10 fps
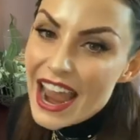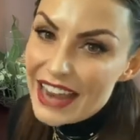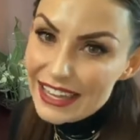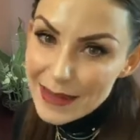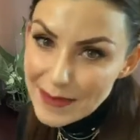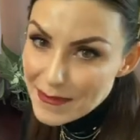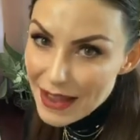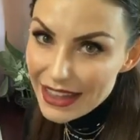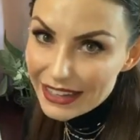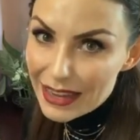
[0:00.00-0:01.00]
And keep in
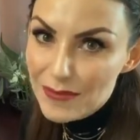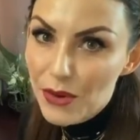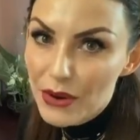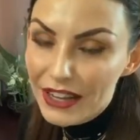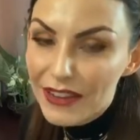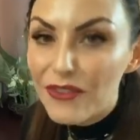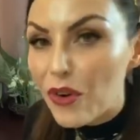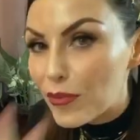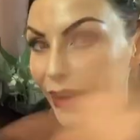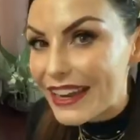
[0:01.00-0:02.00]
mind, I am quoting
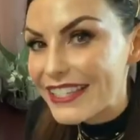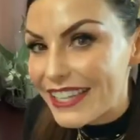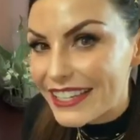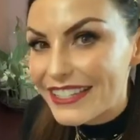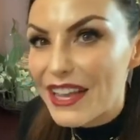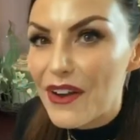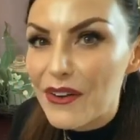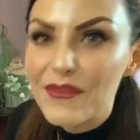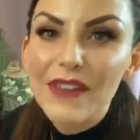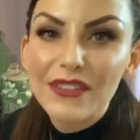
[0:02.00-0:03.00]
full pricing.
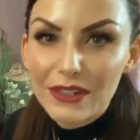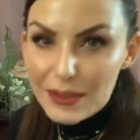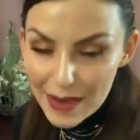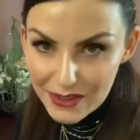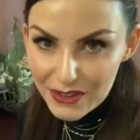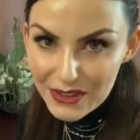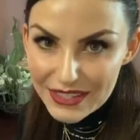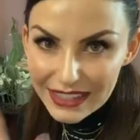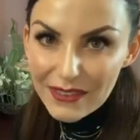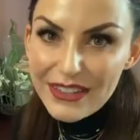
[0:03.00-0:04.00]
So if there's specials
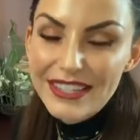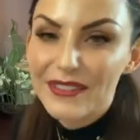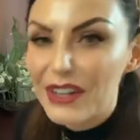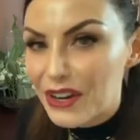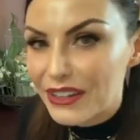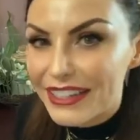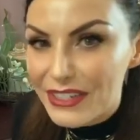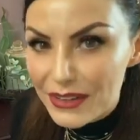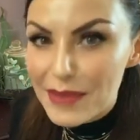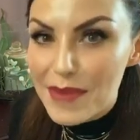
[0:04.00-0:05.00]
like the ones that we're currently
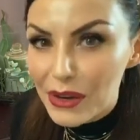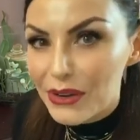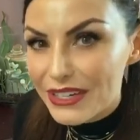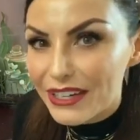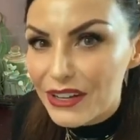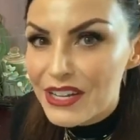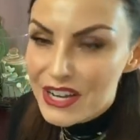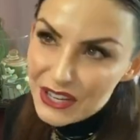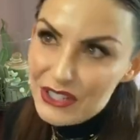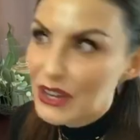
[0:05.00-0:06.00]
doing the BOGO deal,
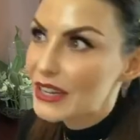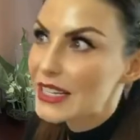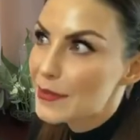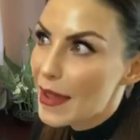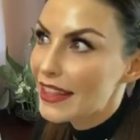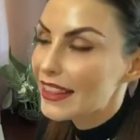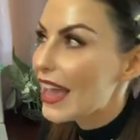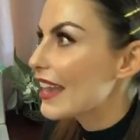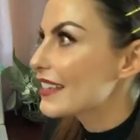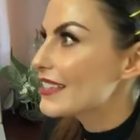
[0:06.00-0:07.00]
she could have spent
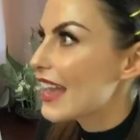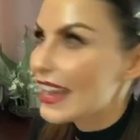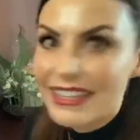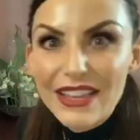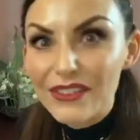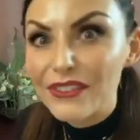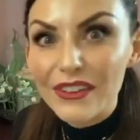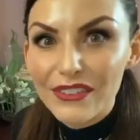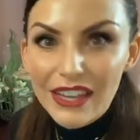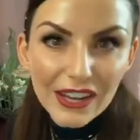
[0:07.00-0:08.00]
like, say,
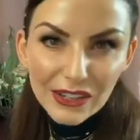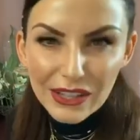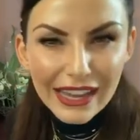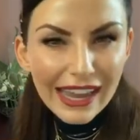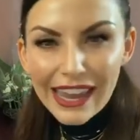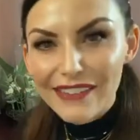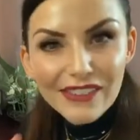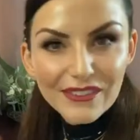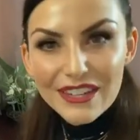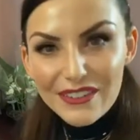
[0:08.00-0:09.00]
$750 or like
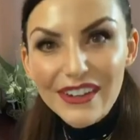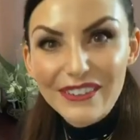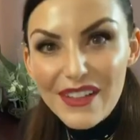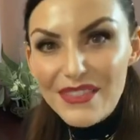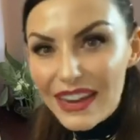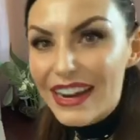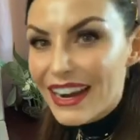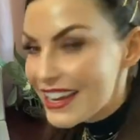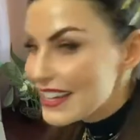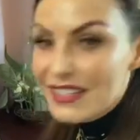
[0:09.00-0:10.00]
$850 right around there.
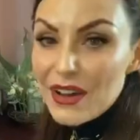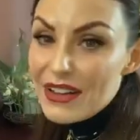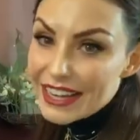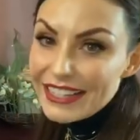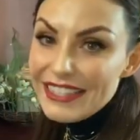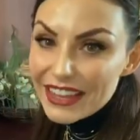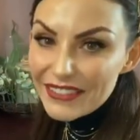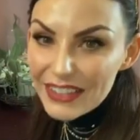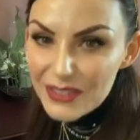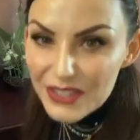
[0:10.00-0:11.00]
So a nice
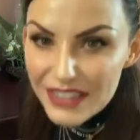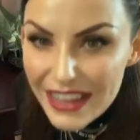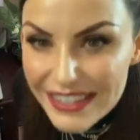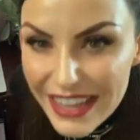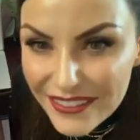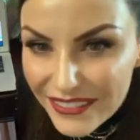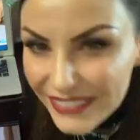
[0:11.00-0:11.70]
savings, which is awesome.